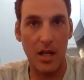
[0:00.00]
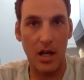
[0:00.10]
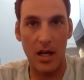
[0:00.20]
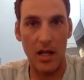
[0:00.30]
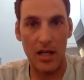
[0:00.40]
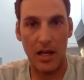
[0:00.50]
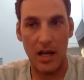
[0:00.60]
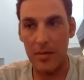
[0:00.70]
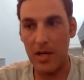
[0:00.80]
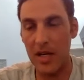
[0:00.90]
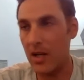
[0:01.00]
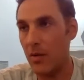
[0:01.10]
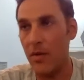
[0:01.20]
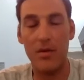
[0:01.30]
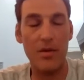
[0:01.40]
I'm not
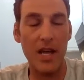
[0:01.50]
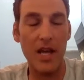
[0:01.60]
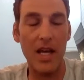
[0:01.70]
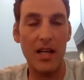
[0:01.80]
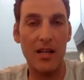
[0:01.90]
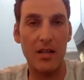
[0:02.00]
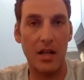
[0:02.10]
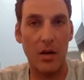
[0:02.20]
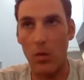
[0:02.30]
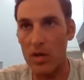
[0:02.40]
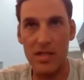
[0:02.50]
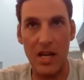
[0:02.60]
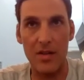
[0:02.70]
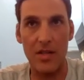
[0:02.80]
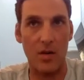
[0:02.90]
going through that. Like, what's
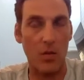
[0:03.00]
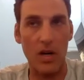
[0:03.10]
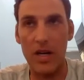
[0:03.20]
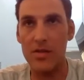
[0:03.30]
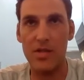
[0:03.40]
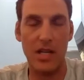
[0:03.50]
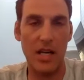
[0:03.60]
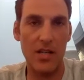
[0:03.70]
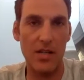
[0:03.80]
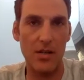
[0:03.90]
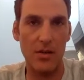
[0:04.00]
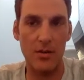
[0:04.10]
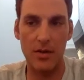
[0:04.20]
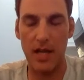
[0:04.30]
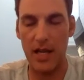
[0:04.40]
out there? What else can I do?
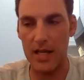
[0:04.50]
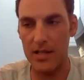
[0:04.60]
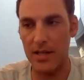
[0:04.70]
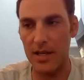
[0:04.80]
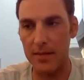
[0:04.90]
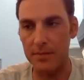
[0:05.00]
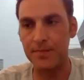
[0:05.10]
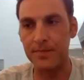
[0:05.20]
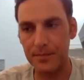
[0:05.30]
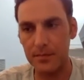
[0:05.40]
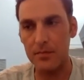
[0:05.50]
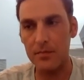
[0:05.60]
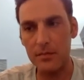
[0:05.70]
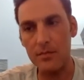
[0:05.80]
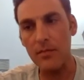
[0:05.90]
Yeah. And
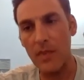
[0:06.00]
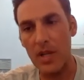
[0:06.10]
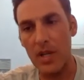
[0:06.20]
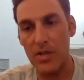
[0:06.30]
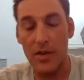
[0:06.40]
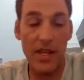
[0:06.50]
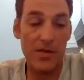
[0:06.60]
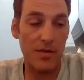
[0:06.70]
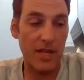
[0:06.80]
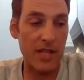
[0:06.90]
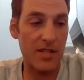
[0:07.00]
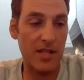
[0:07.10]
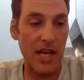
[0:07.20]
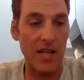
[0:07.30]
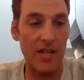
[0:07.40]
so that's
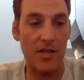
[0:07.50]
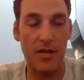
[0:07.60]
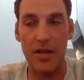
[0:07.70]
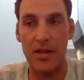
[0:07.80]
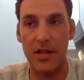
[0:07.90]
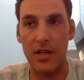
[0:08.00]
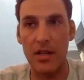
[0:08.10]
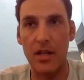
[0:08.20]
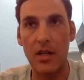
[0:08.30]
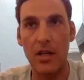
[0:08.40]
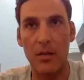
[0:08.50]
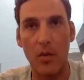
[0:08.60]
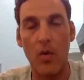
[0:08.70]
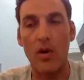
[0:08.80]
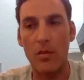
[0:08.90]
the attitude I think that
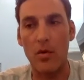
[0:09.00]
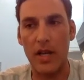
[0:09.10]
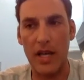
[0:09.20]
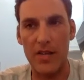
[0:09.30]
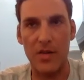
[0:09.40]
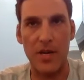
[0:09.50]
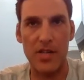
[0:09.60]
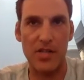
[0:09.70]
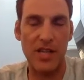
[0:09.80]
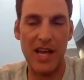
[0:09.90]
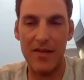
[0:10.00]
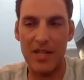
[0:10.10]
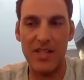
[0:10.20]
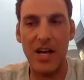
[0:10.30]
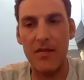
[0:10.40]
more and more cancer patients have. And
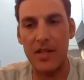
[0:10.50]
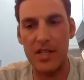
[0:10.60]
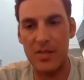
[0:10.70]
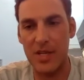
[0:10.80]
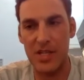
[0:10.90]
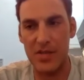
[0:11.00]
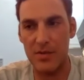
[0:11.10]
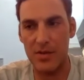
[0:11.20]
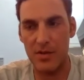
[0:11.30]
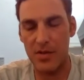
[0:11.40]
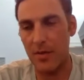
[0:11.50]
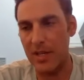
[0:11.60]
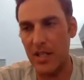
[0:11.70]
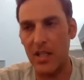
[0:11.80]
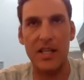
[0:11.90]
it's obvious because so many
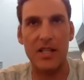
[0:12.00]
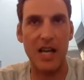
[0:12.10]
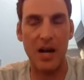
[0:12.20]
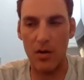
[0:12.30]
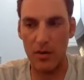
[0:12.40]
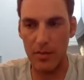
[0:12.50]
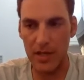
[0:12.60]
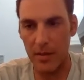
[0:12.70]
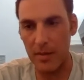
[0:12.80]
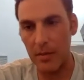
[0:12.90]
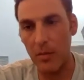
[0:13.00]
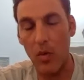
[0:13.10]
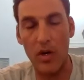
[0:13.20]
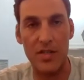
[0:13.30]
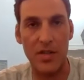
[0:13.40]
clinics now are becoming more
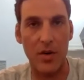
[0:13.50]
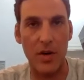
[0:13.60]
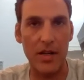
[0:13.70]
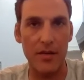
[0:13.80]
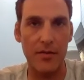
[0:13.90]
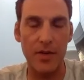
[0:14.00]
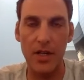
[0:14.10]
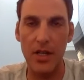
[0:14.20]
integrative.